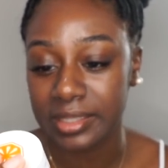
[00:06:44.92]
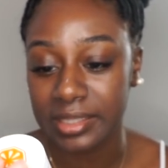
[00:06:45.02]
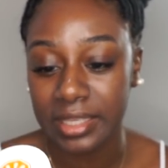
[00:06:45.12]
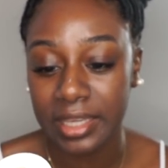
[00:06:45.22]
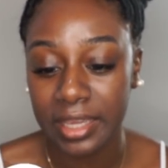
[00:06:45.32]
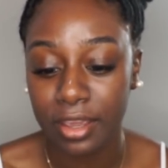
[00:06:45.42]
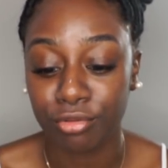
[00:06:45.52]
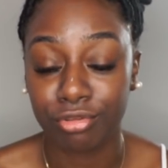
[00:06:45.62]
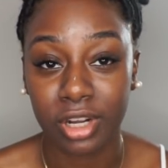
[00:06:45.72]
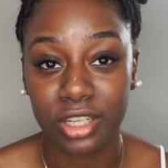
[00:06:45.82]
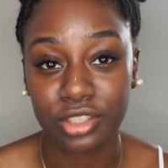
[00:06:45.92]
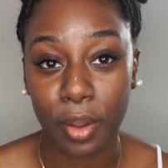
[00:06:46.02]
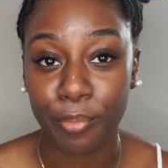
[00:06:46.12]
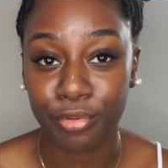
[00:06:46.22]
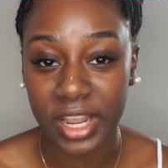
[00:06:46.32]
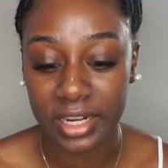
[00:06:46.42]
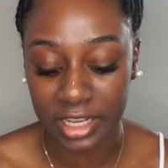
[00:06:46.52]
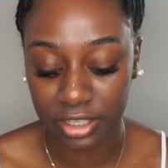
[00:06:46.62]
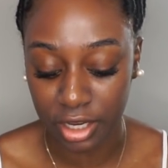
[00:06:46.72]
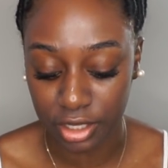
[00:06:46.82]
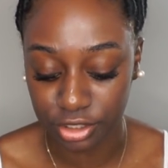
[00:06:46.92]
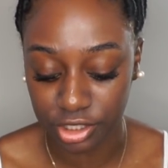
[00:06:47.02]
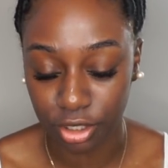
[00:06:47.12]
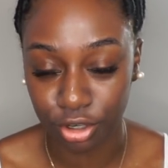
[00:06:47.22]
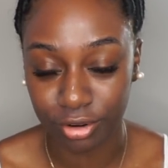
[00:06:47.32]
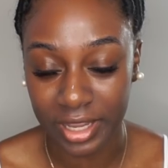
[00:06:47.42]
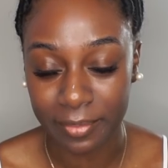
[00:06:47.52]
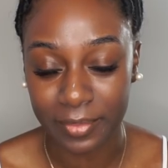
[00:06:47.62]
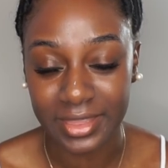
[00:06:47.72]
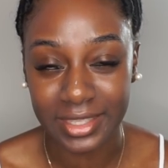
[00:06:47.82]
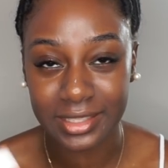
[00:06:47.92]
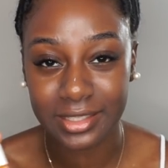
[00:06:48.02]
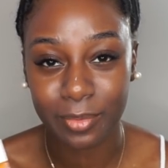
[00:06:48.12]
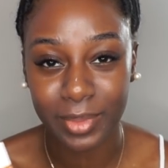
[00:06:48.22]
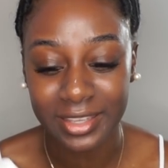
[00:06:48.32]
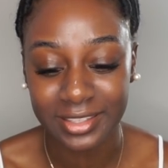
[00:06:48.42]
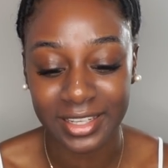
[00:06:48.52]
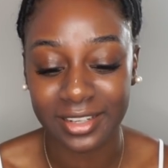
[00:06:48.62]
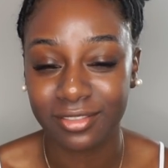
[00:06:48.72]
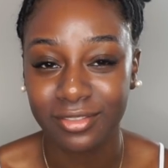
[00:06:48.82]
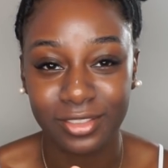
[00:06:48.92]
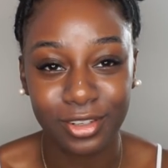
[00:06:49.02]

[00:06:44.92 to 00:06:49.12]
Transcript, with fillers: C Rush Brightening Gel Cream. This is amazing.